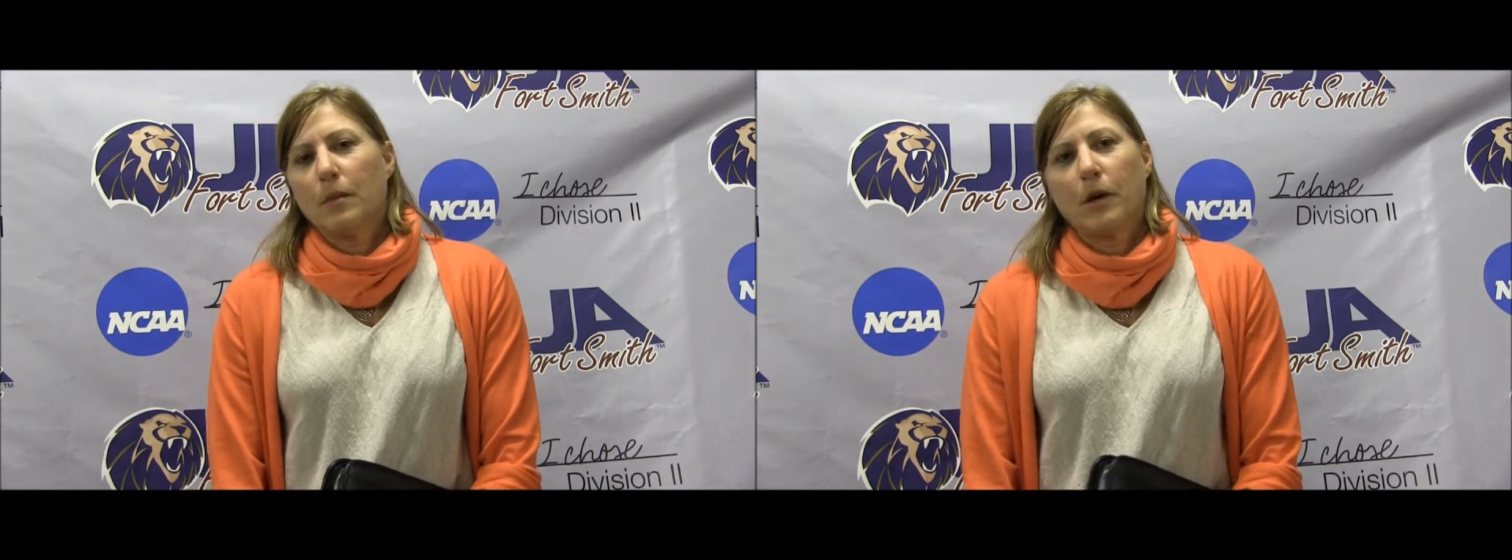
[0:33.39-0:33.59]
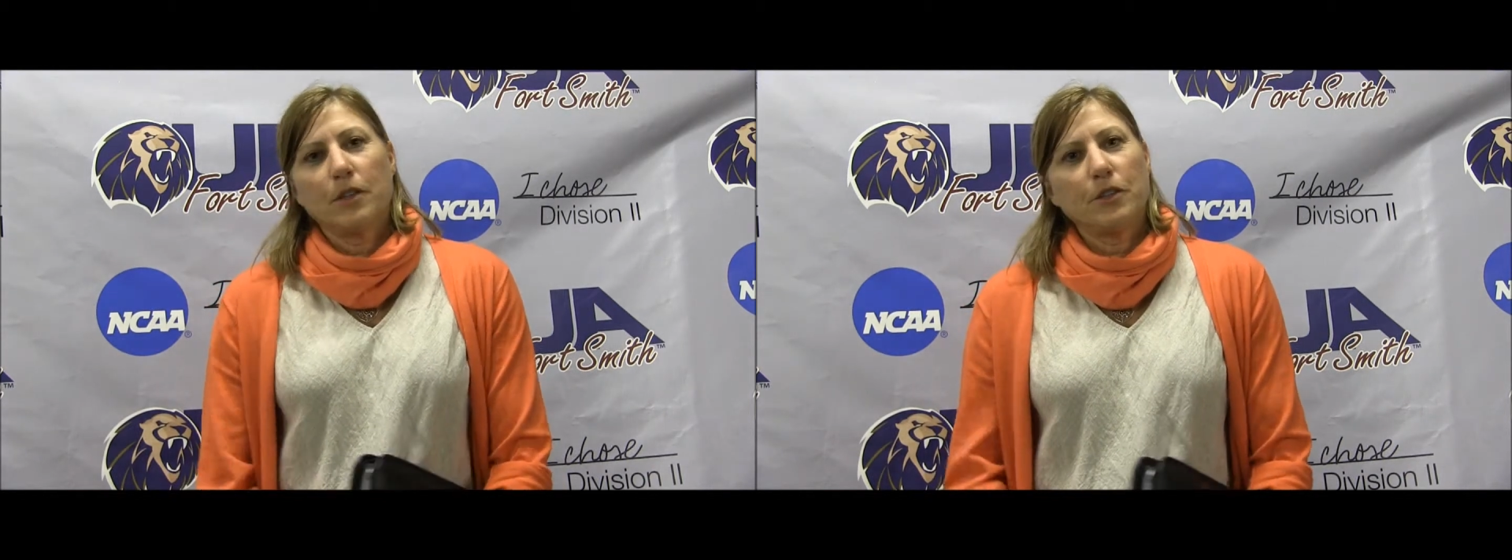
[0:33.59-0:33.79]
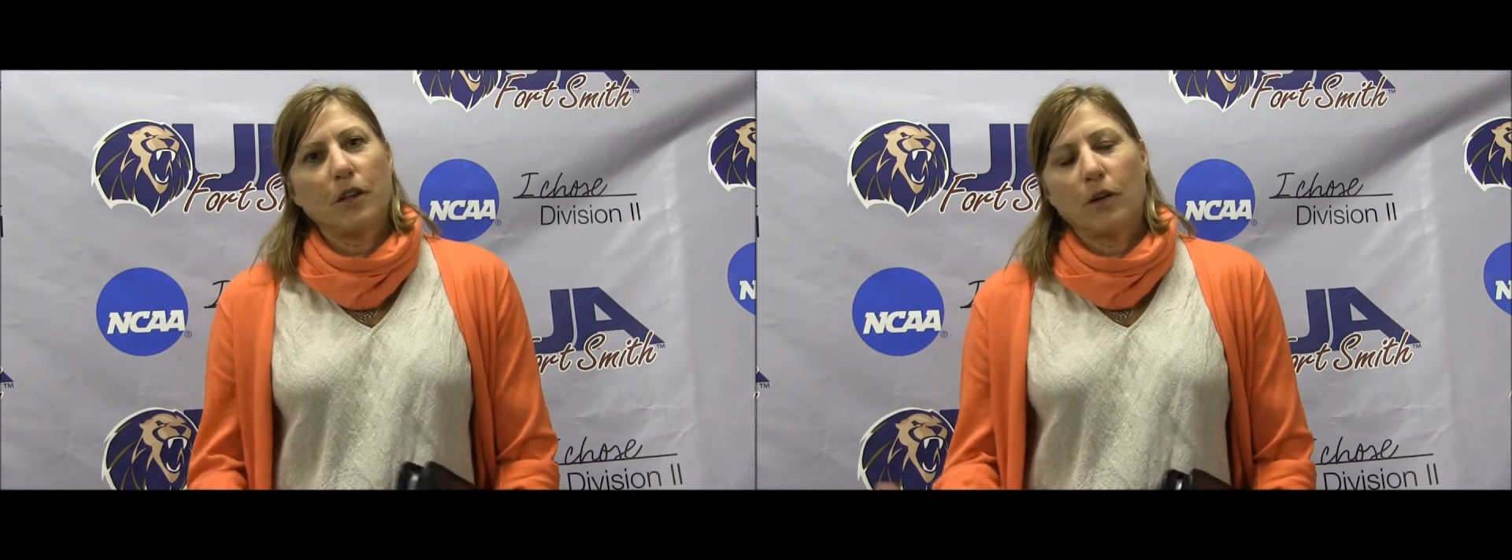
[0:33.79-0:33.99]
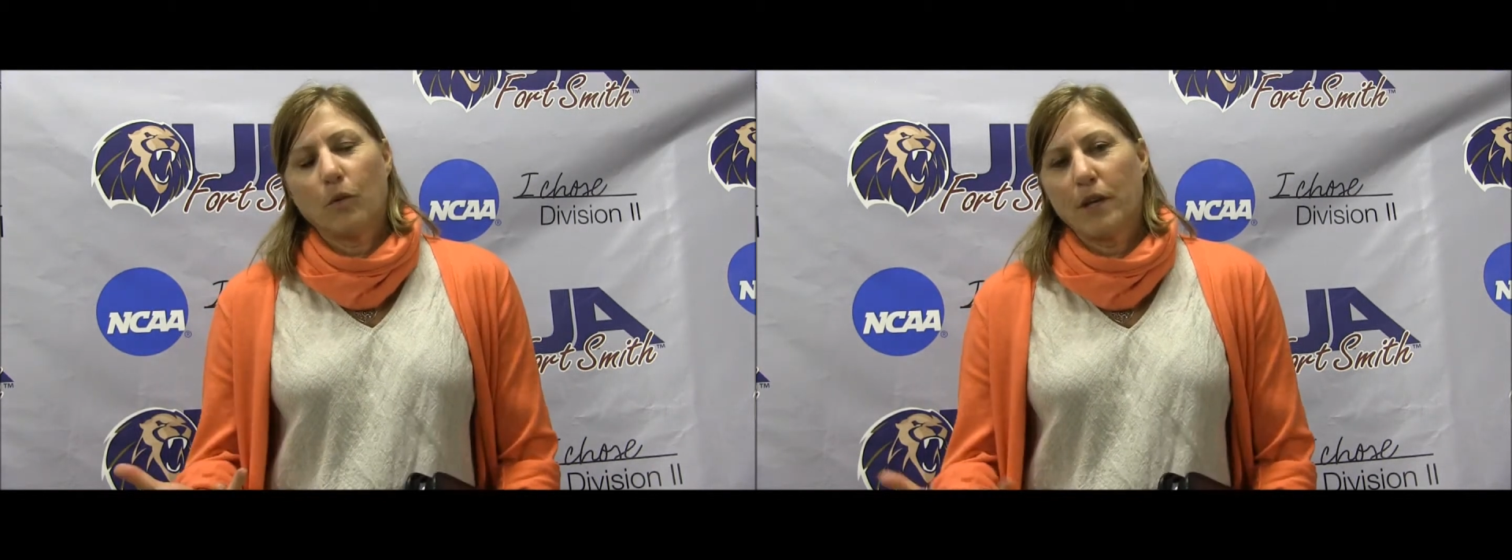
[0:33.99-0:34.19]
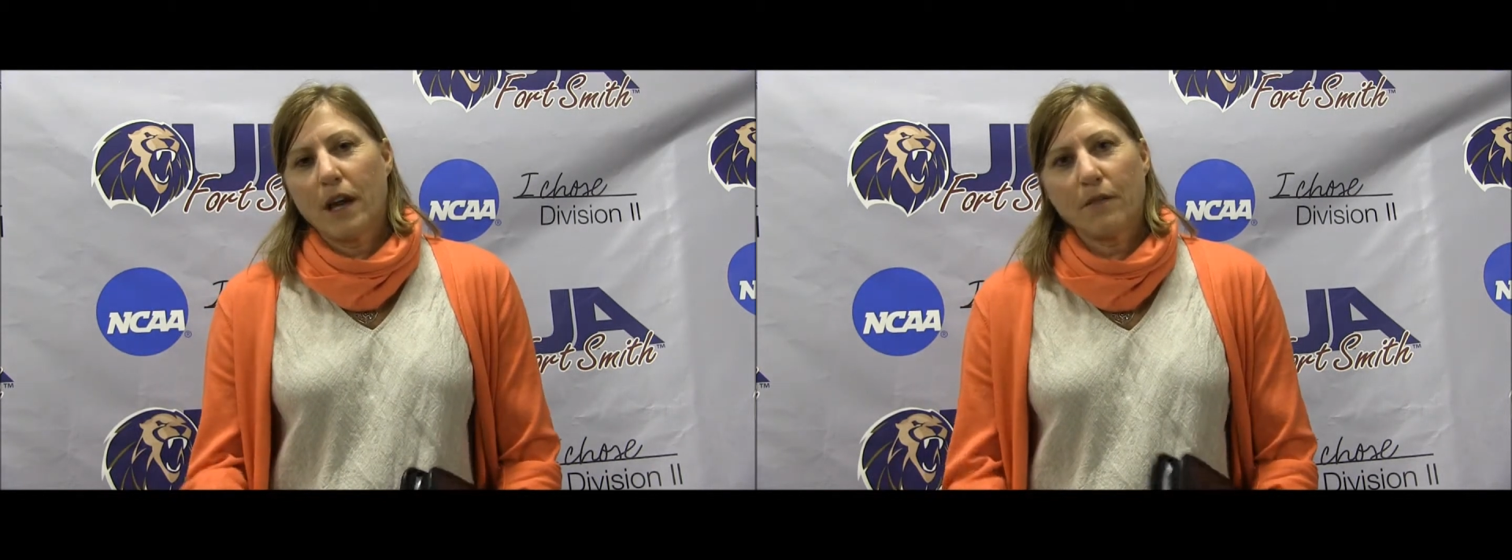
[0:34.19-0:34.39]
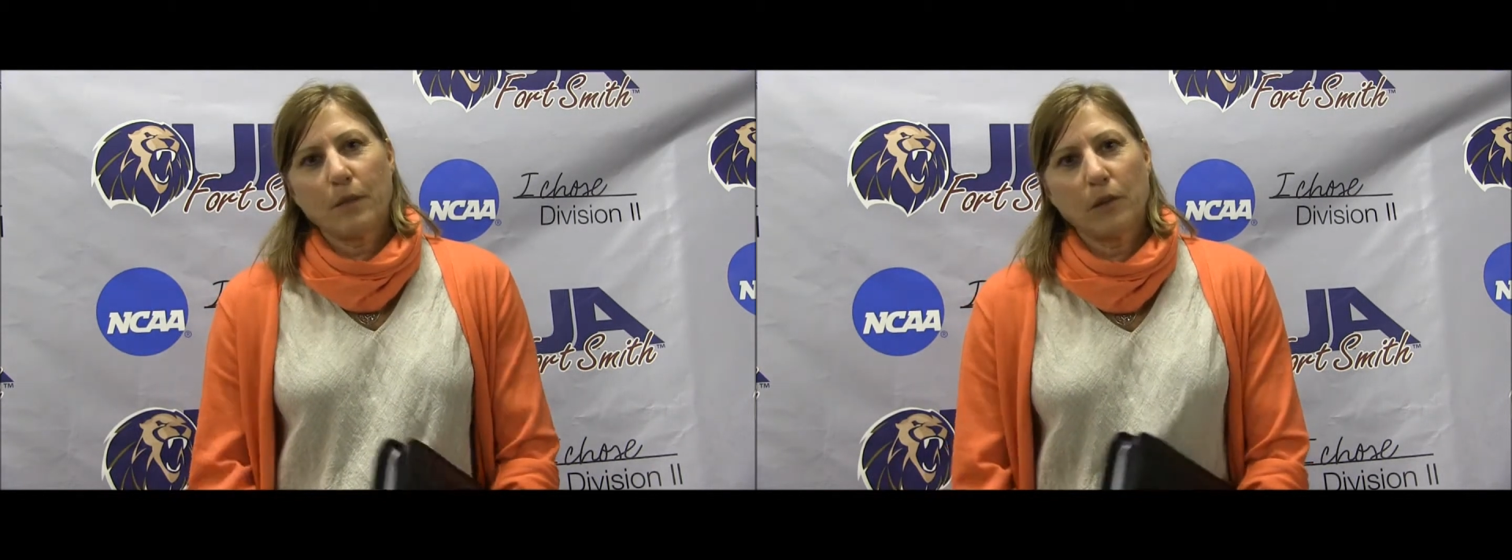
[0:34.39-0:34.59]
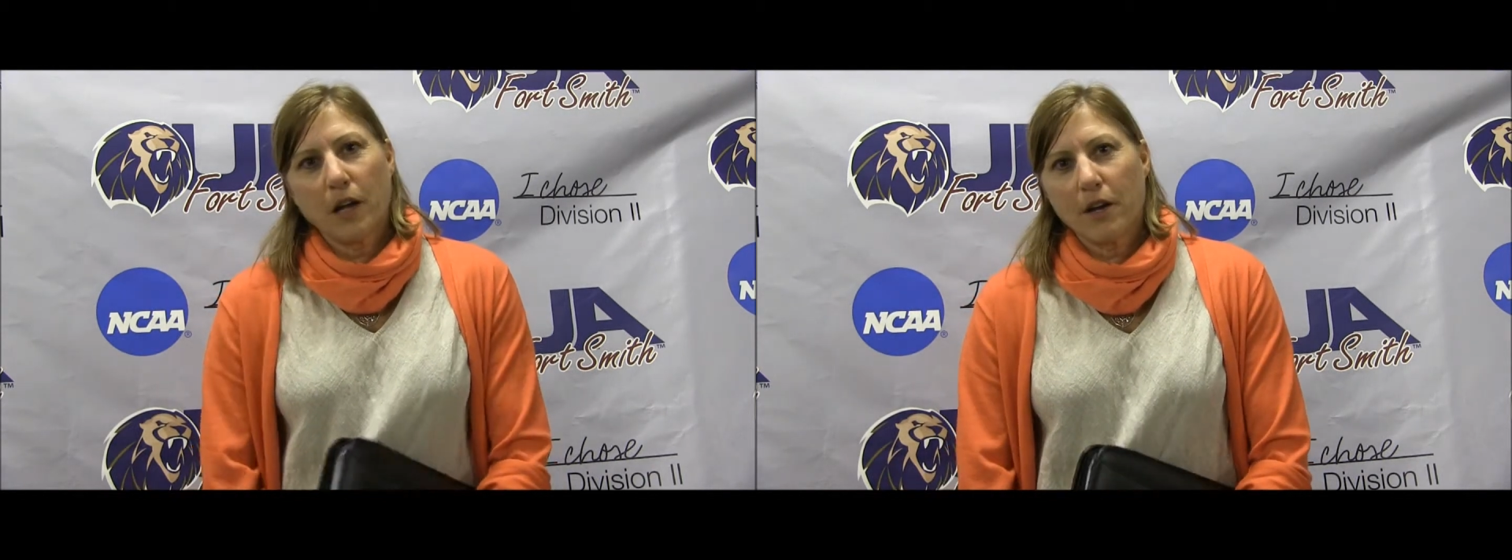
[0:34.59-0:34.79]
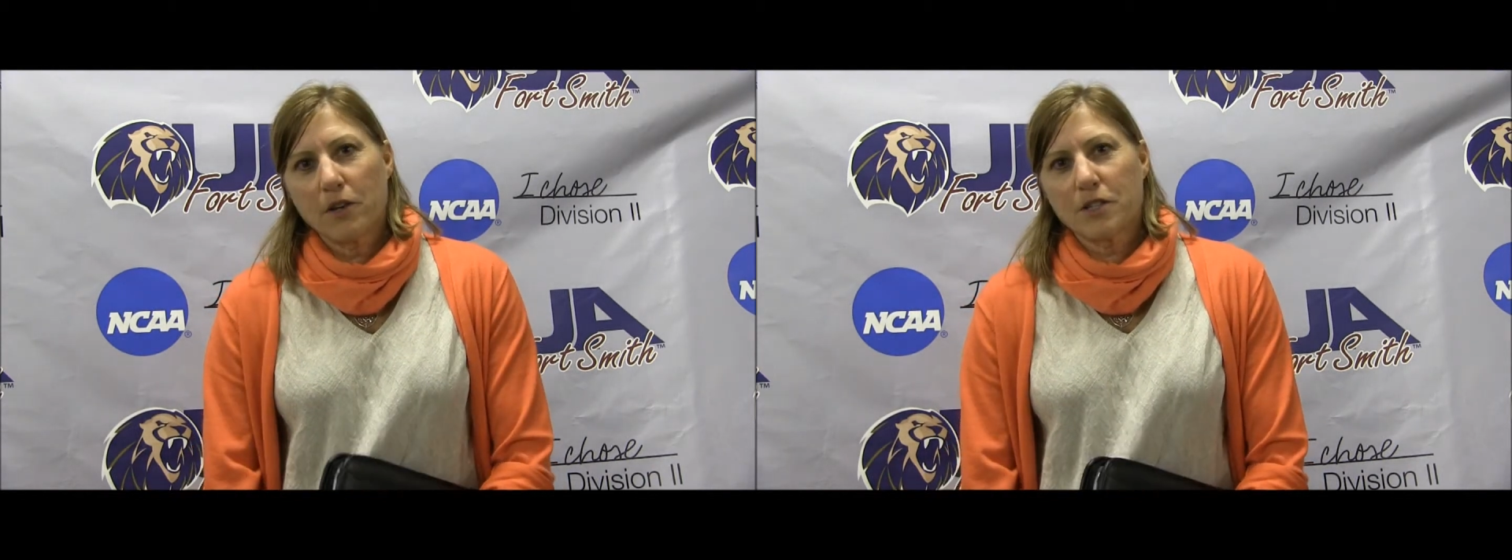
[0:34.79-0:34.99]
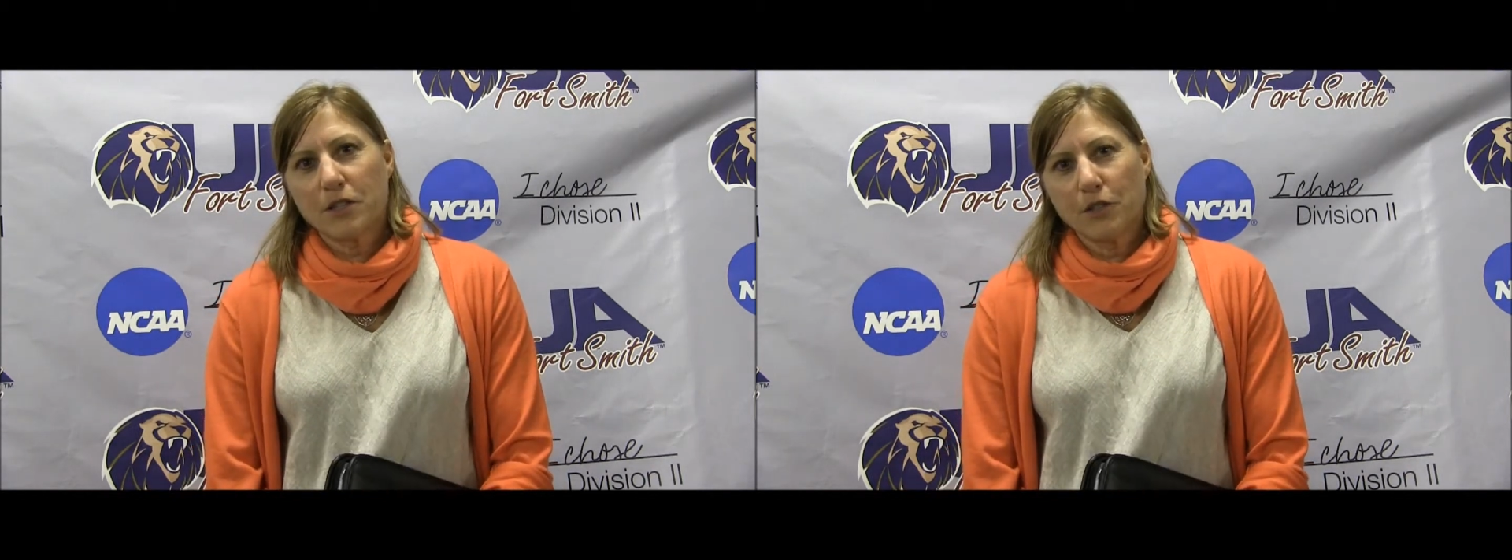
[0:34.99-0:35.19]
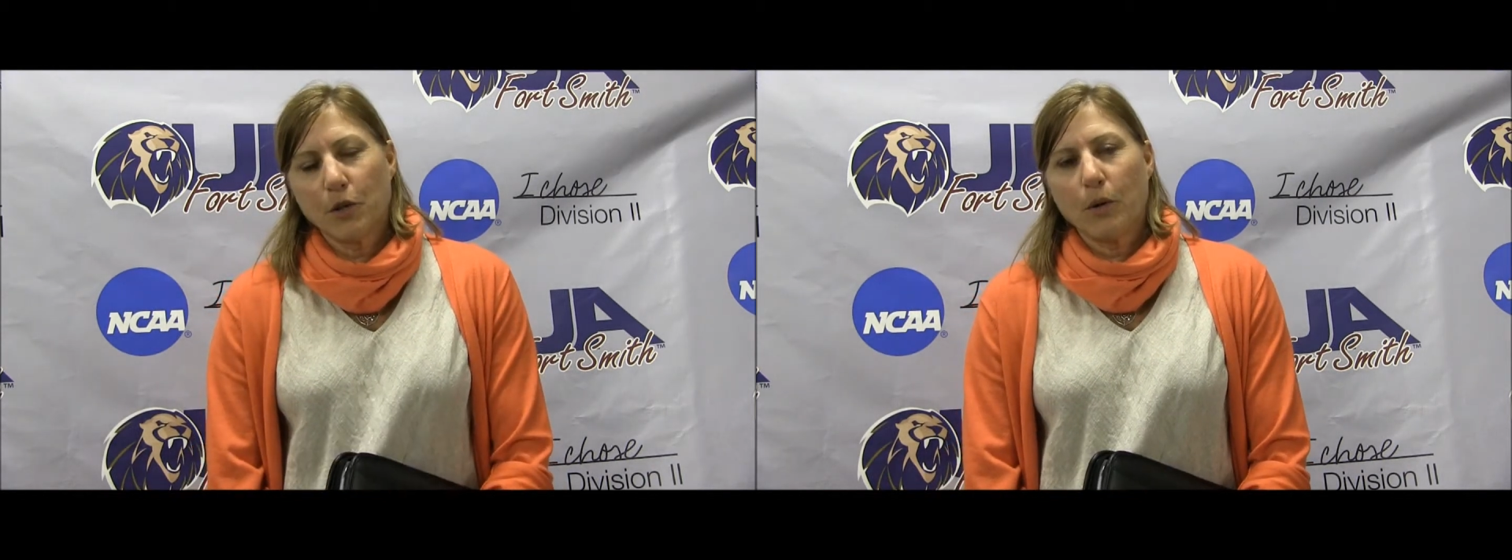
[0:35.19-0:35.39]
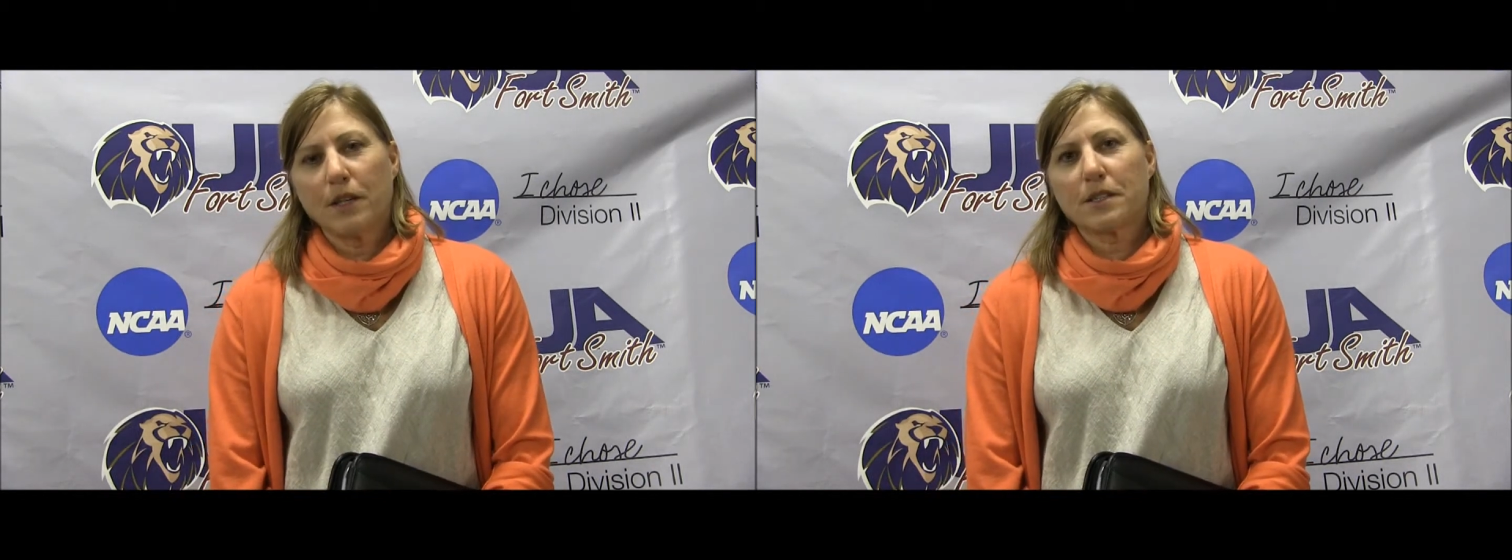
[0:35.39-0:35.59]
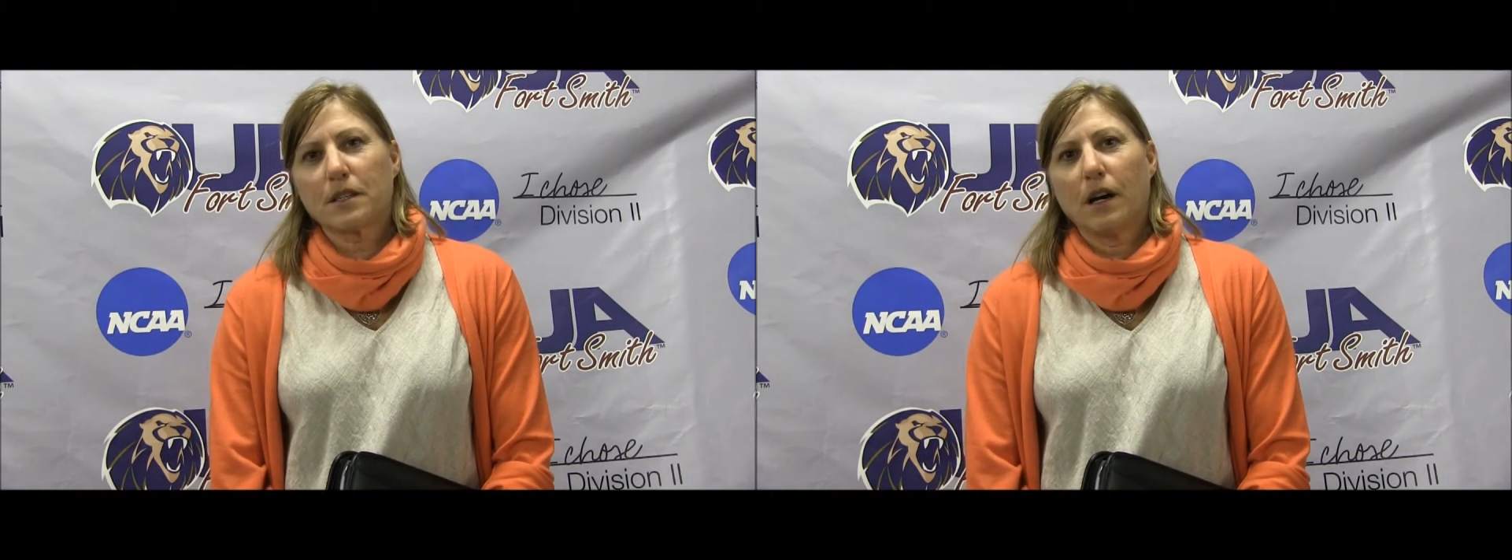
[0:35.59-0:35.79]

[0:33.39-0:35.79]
But, you know, we have the players to do it.